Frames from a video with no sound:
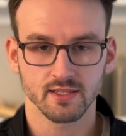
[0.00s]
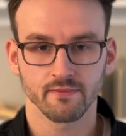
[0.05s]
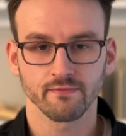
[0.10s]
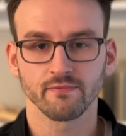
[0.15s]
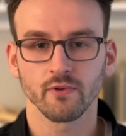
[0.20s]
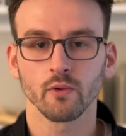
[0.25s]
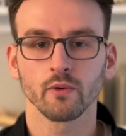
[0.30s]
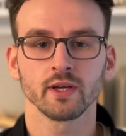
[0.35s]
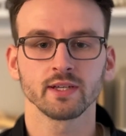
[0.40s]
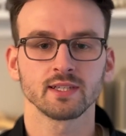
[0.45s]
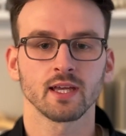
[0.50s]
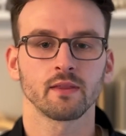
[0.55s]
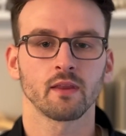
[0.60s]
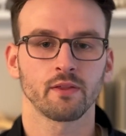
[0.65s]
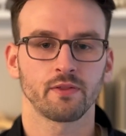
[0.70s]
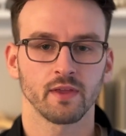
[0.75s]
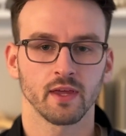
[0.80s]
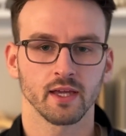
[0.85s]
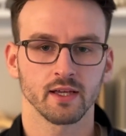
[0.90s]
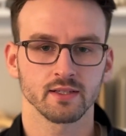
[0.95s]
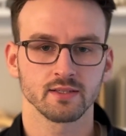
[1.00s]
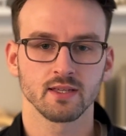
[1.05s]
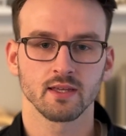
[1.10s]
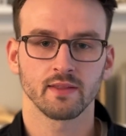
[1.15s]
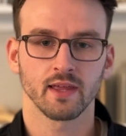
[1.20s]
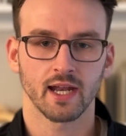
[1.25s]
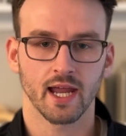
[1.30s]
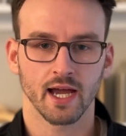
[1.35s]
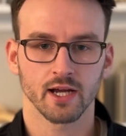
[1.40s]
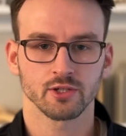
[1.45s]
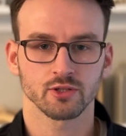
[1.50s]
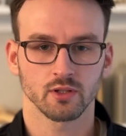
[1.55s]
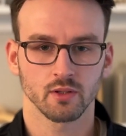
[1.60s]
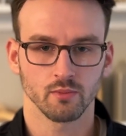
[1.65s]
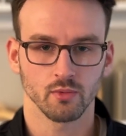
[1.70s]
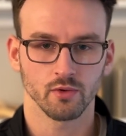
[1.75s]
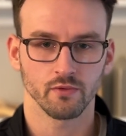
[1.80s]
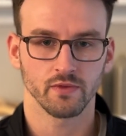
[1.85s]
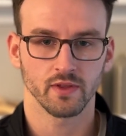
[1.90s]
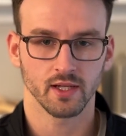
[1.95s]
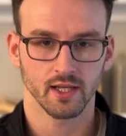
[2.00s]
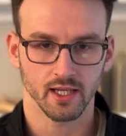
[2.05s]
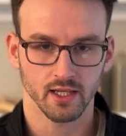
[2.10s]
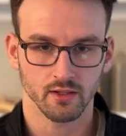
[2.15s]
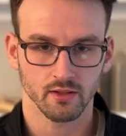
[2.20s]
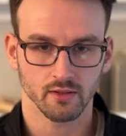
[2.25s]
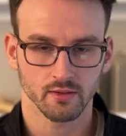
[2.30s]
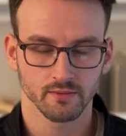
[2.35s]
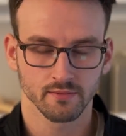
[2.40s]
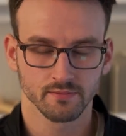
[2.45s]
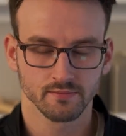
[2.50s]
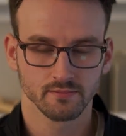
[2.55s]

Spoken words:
and focus on the things that actually move the needle.